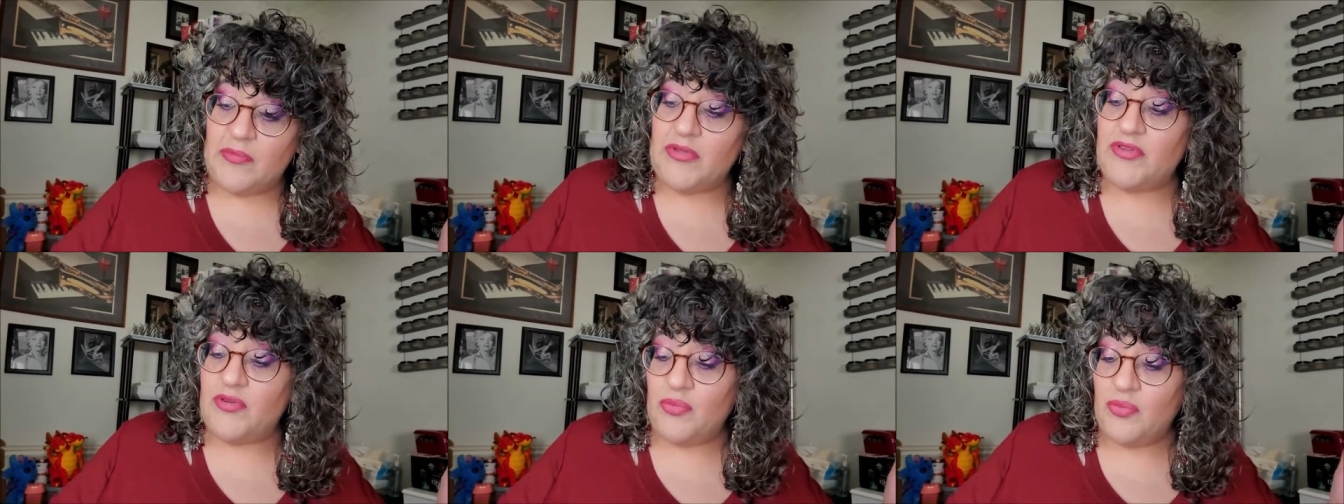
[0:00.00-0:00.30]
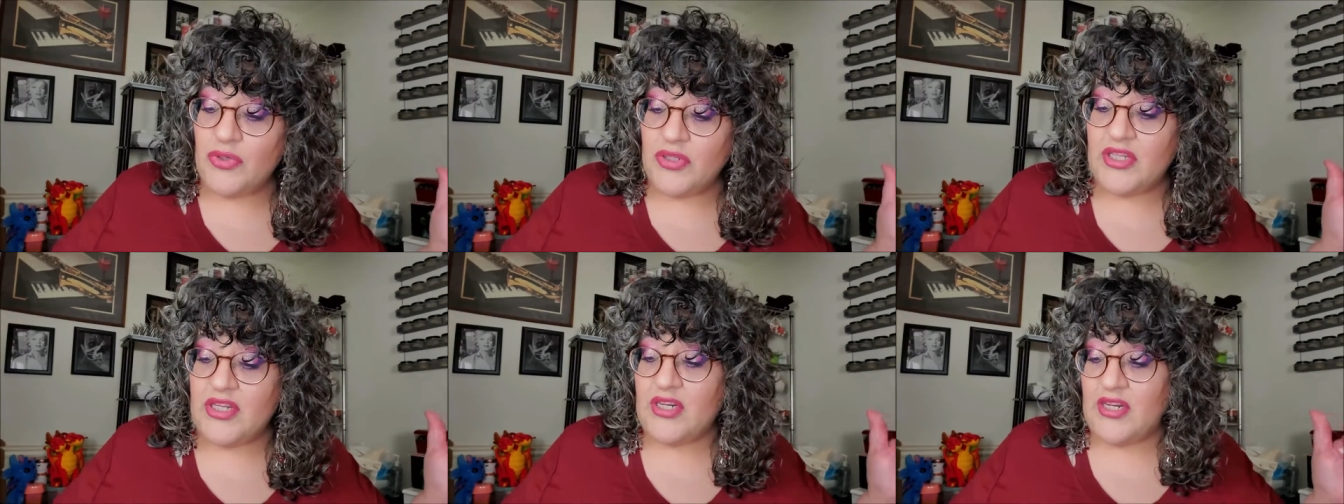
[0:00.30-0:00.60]
It's
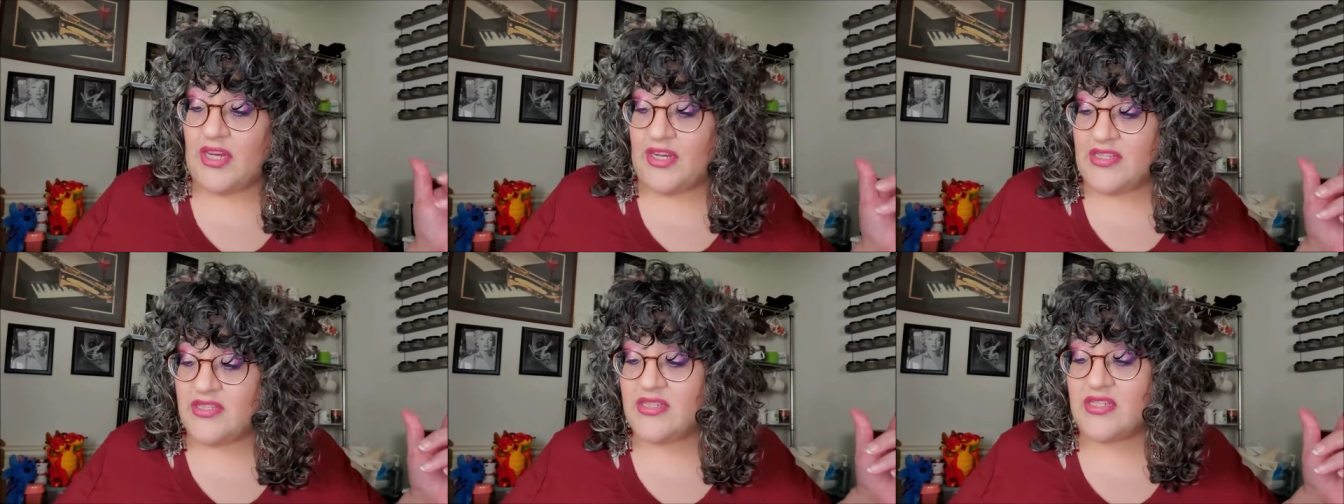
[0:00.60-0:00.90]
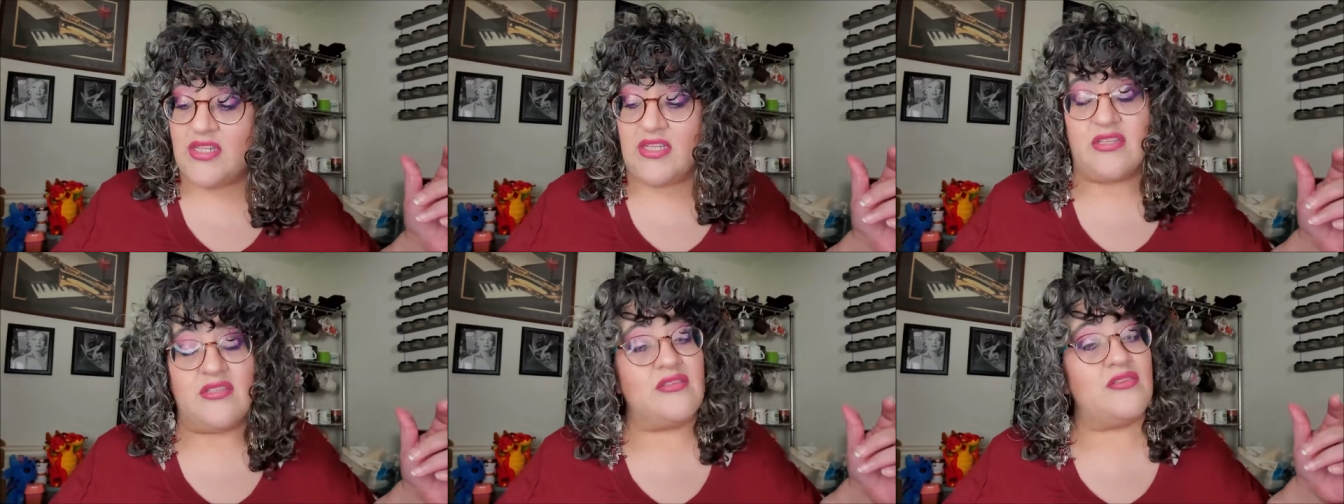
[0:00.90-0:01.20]
a really nice
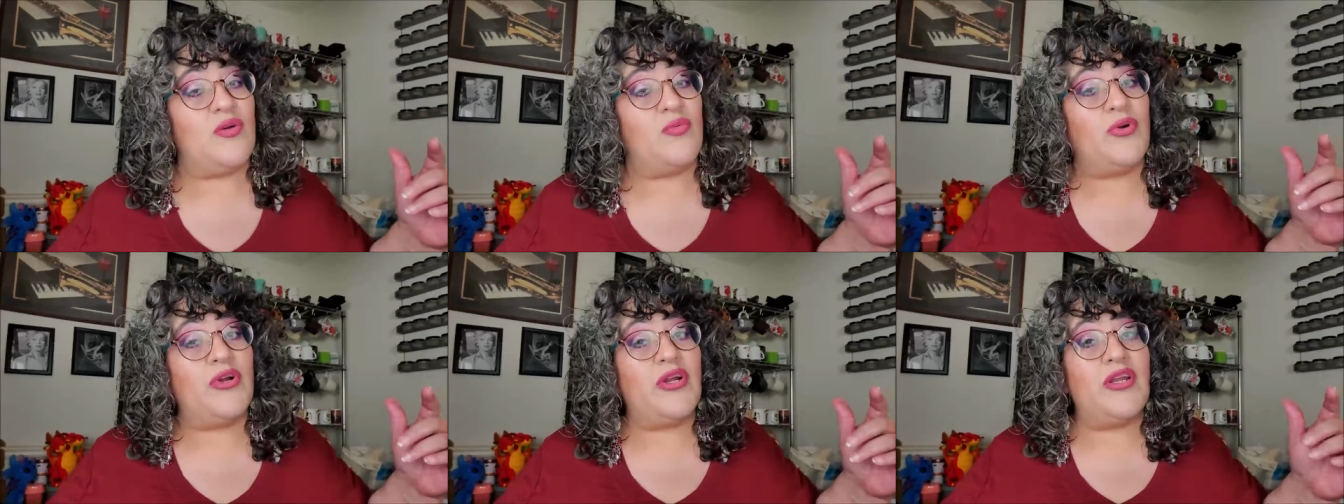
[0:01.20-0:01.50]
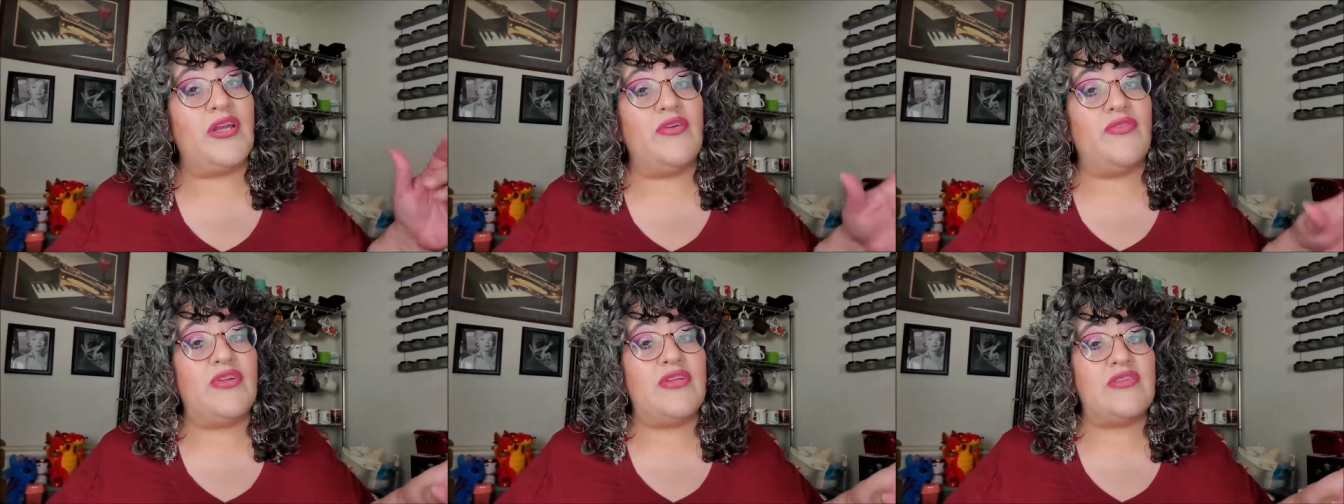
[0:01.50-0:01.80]
tea. So we're going
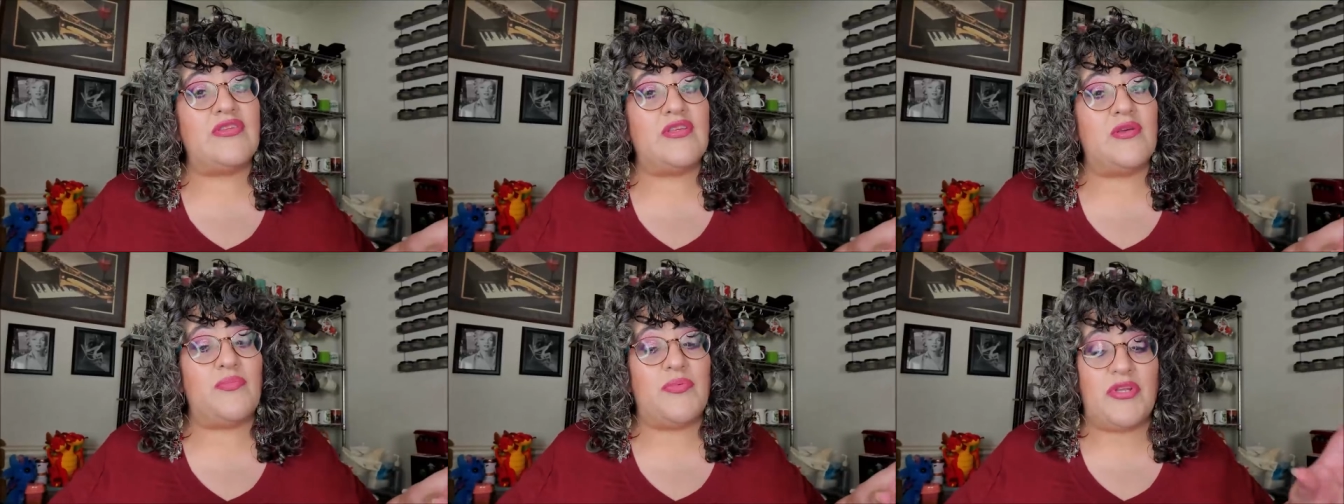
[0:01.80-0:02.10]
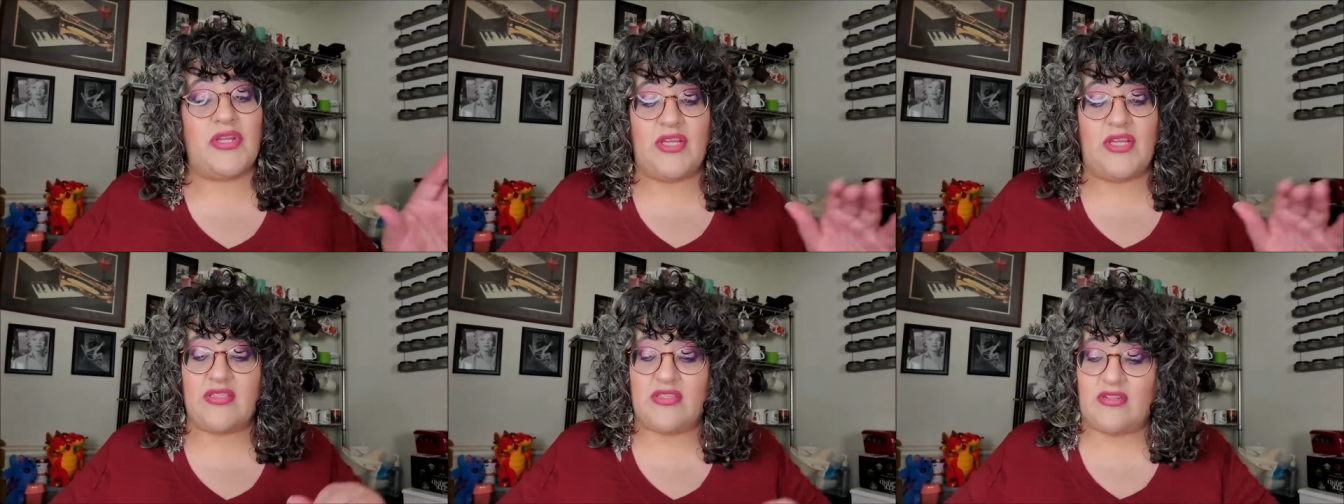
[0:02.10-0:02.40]
to give it a sip
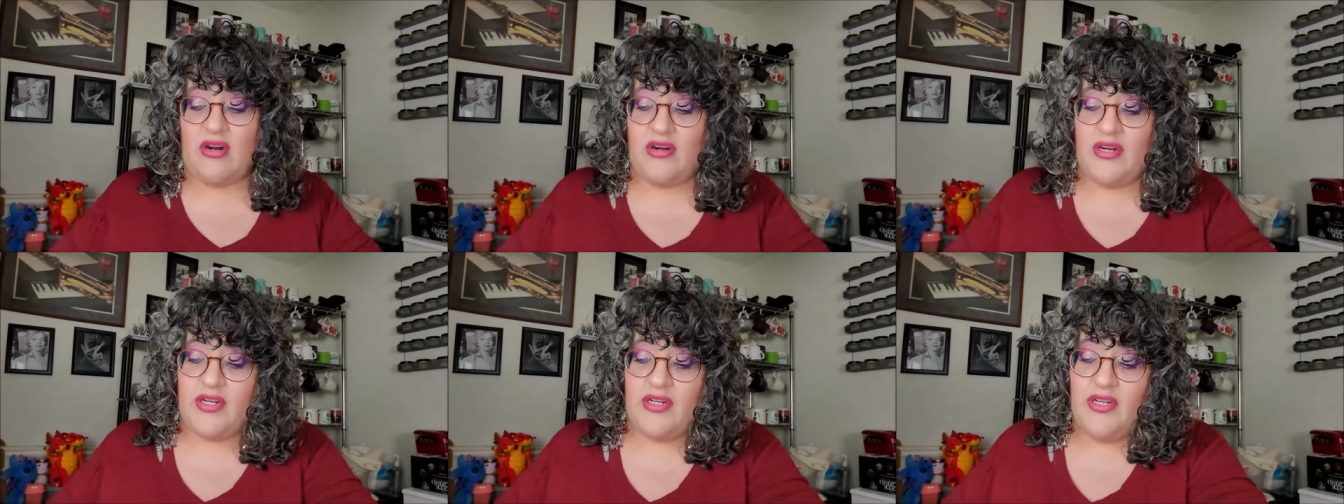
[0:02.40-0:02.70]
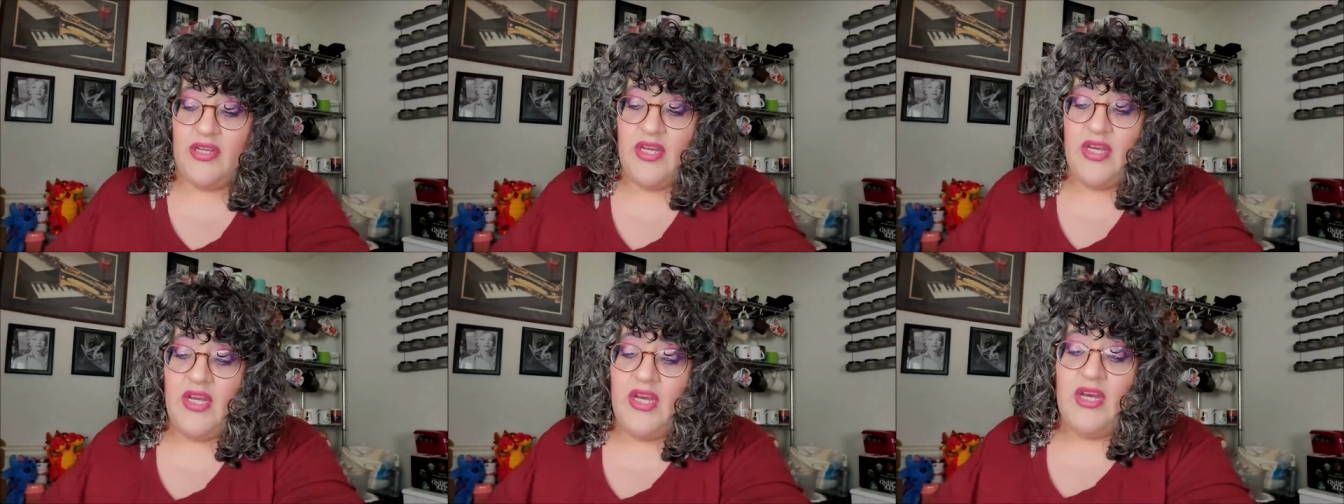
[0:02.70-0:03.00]
and get started.